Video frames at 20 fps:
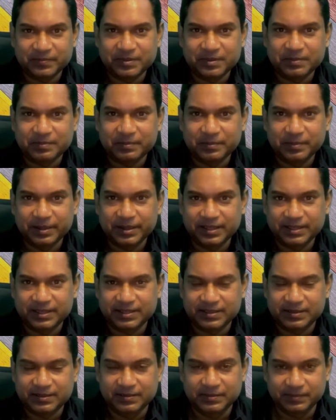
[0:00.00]

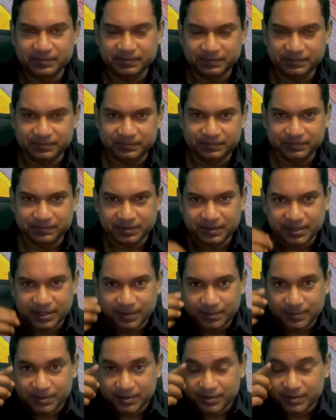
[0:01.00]
But
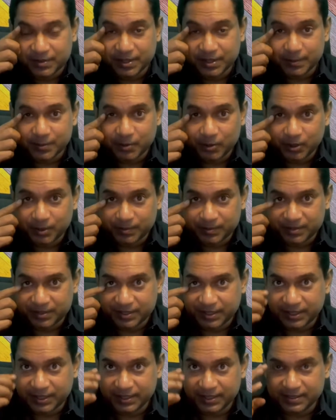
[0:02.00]
all I'm
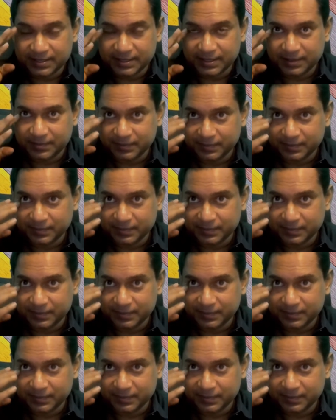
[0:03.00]
saying is that,